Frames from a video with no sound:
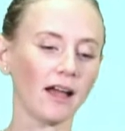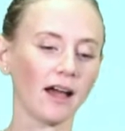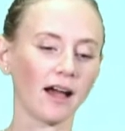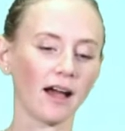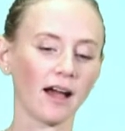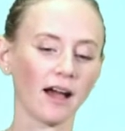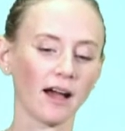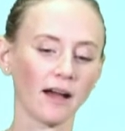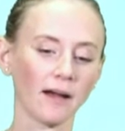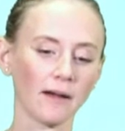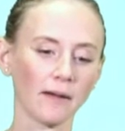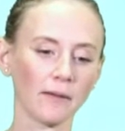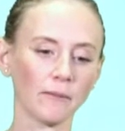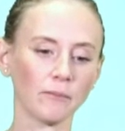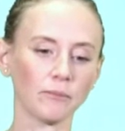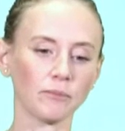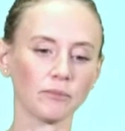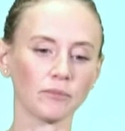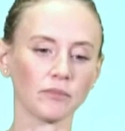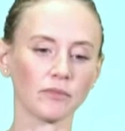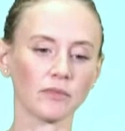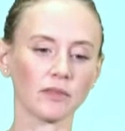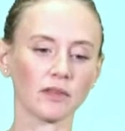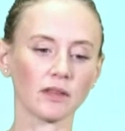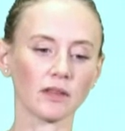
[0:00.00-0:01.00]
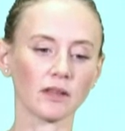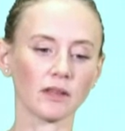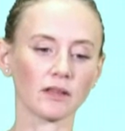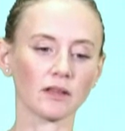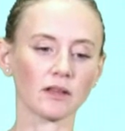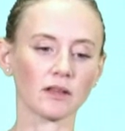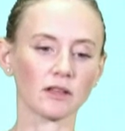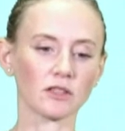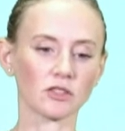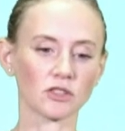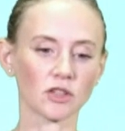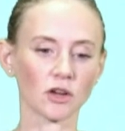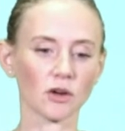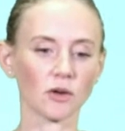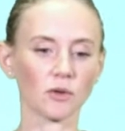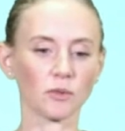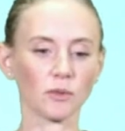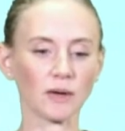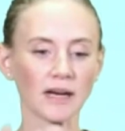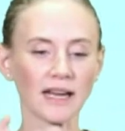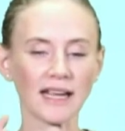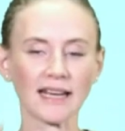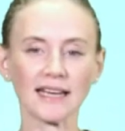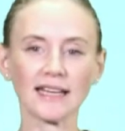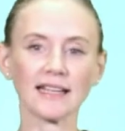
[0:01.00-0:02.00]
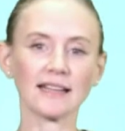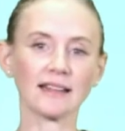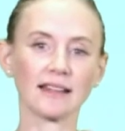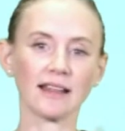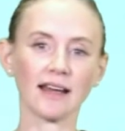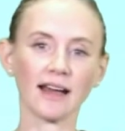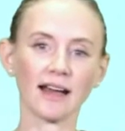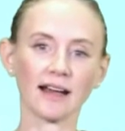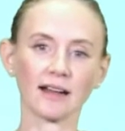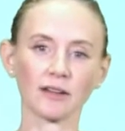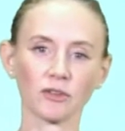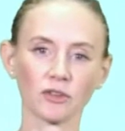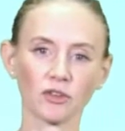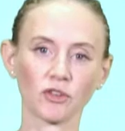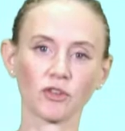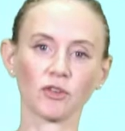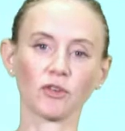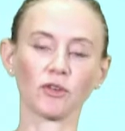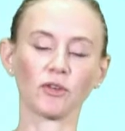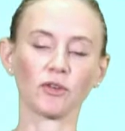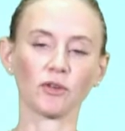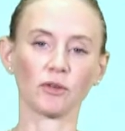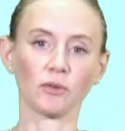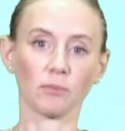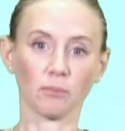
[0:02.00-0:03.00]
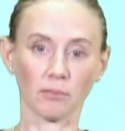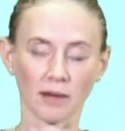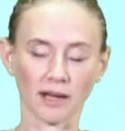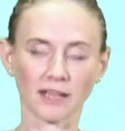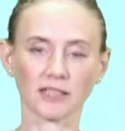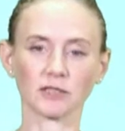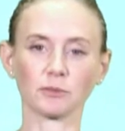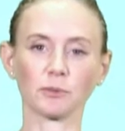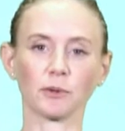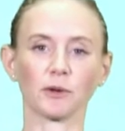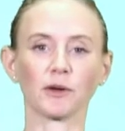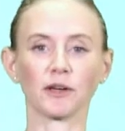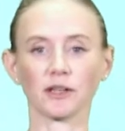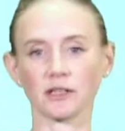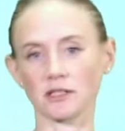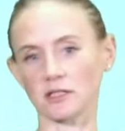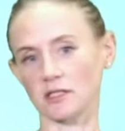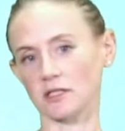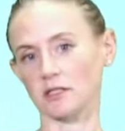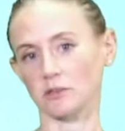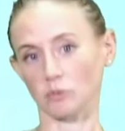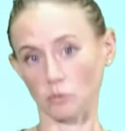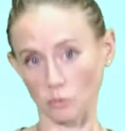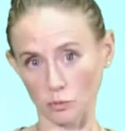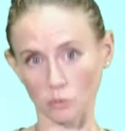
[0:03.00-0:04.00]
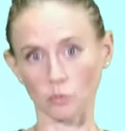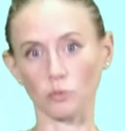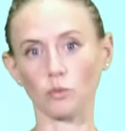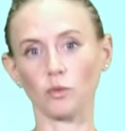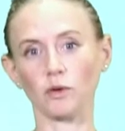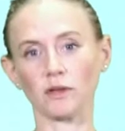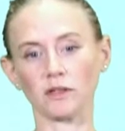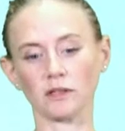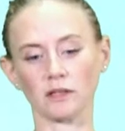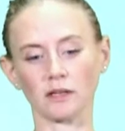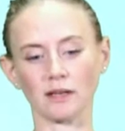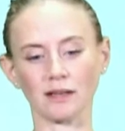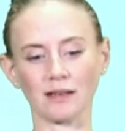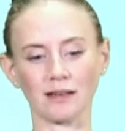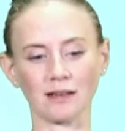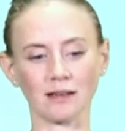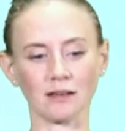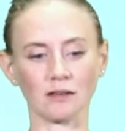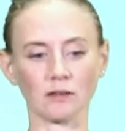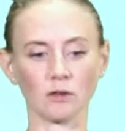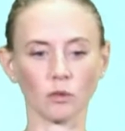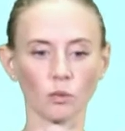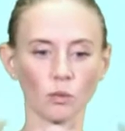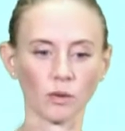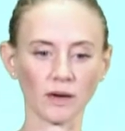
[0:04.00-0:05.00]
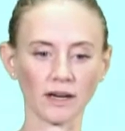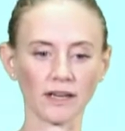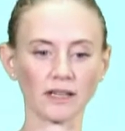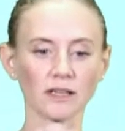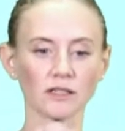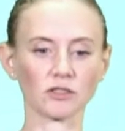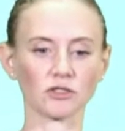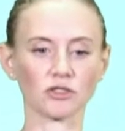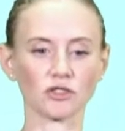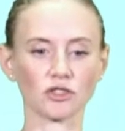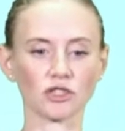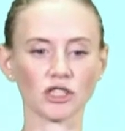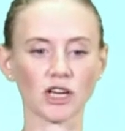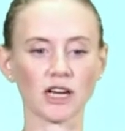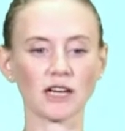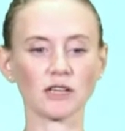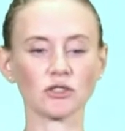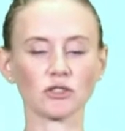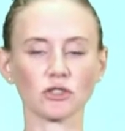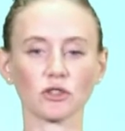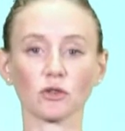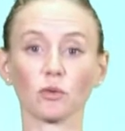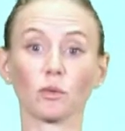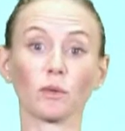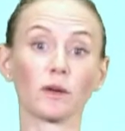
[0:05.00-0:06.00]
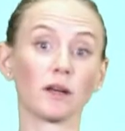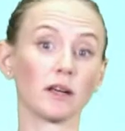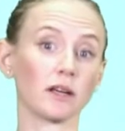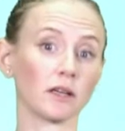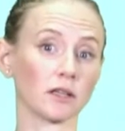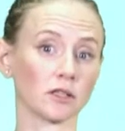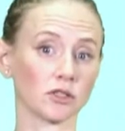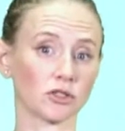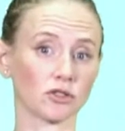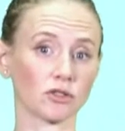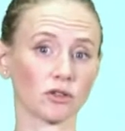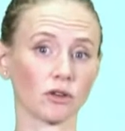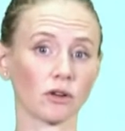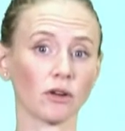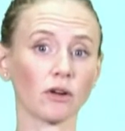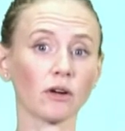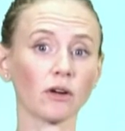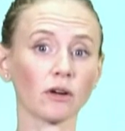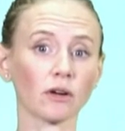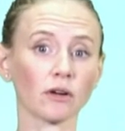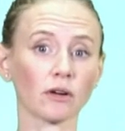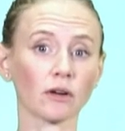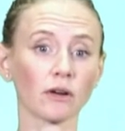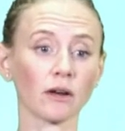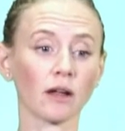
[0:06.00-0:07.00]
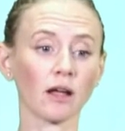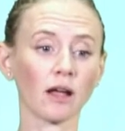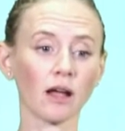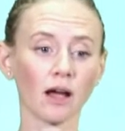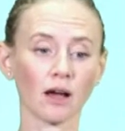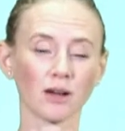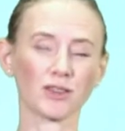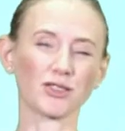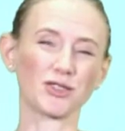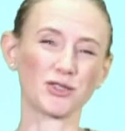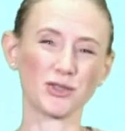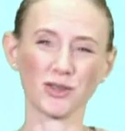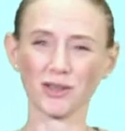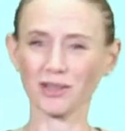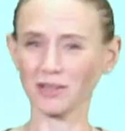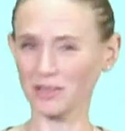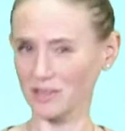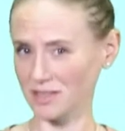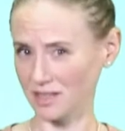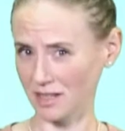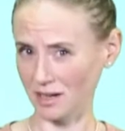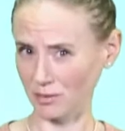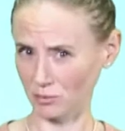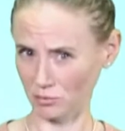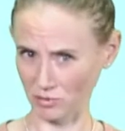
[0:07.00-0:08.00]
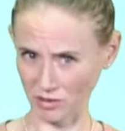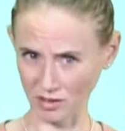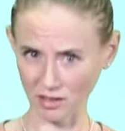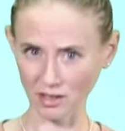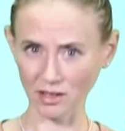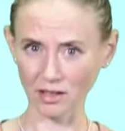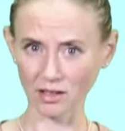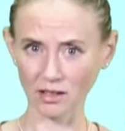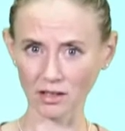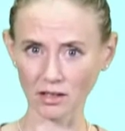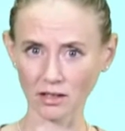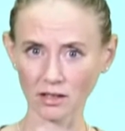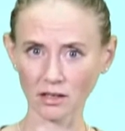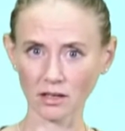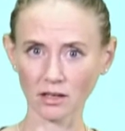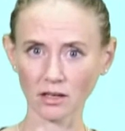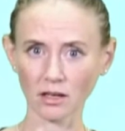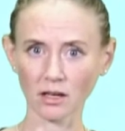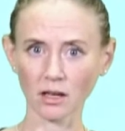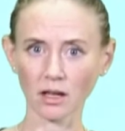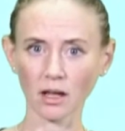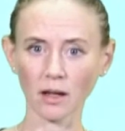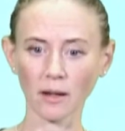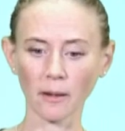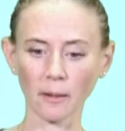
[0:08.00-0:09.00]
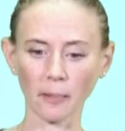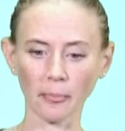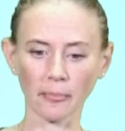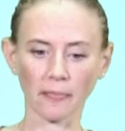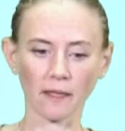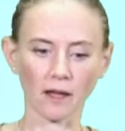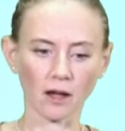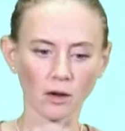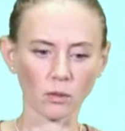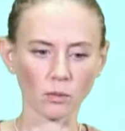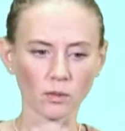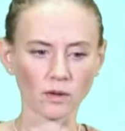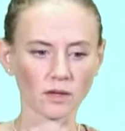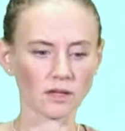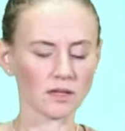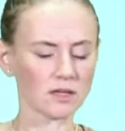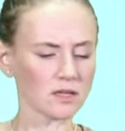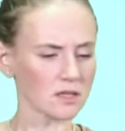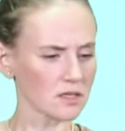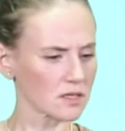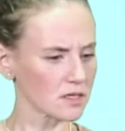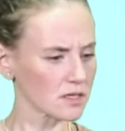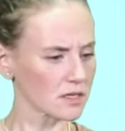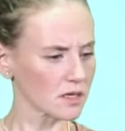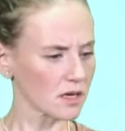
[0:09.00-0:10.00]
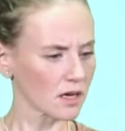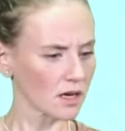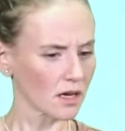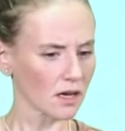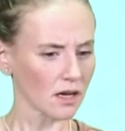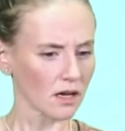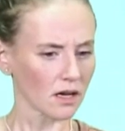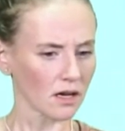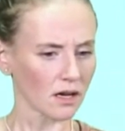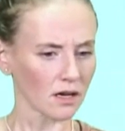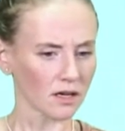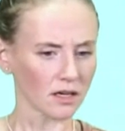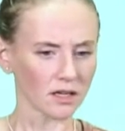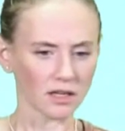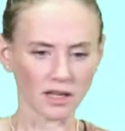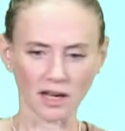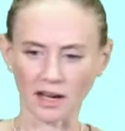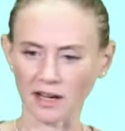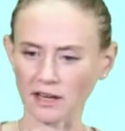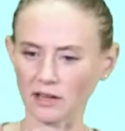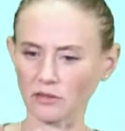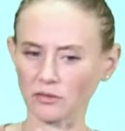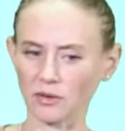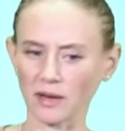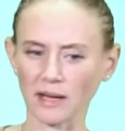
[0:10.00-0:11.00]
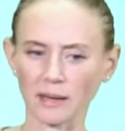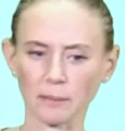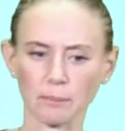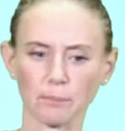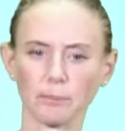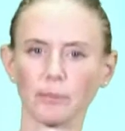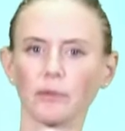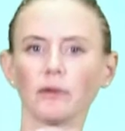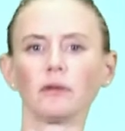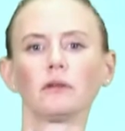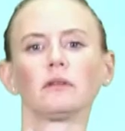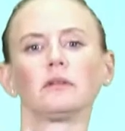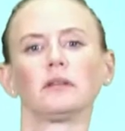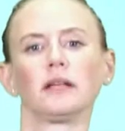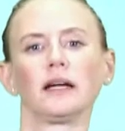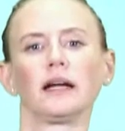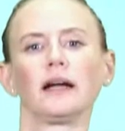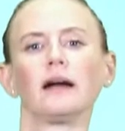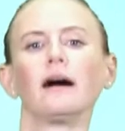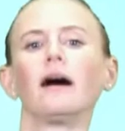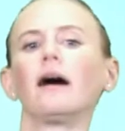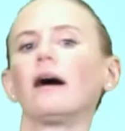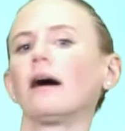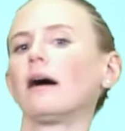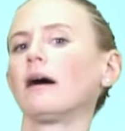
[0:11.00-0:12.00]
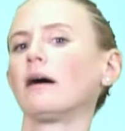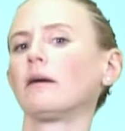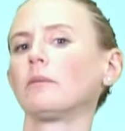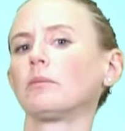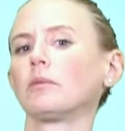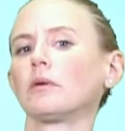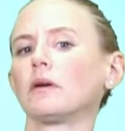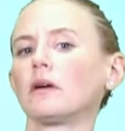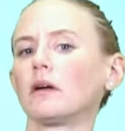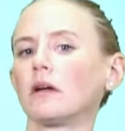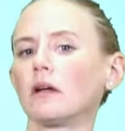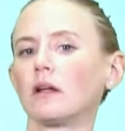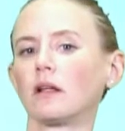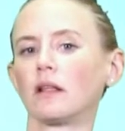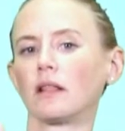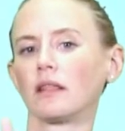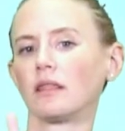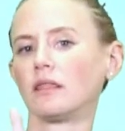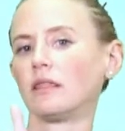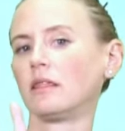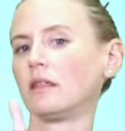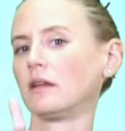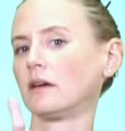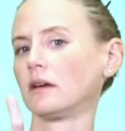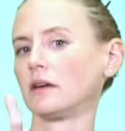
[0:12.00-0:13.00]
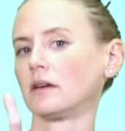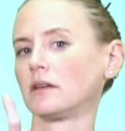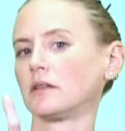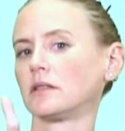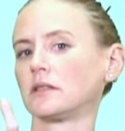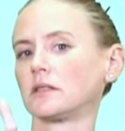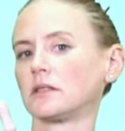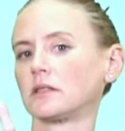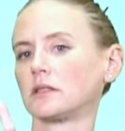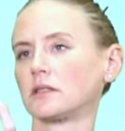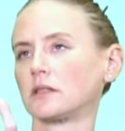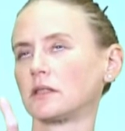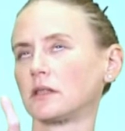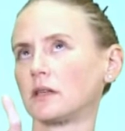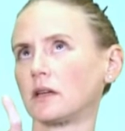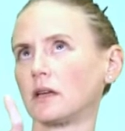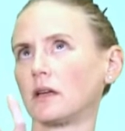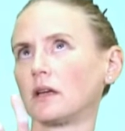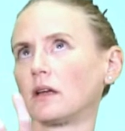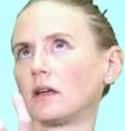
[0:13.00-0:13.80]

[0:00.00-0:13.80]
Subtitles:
So relating that to my experience within the willingness to change and the willingness to learn, I was doing the same thing. I was kind of like building up this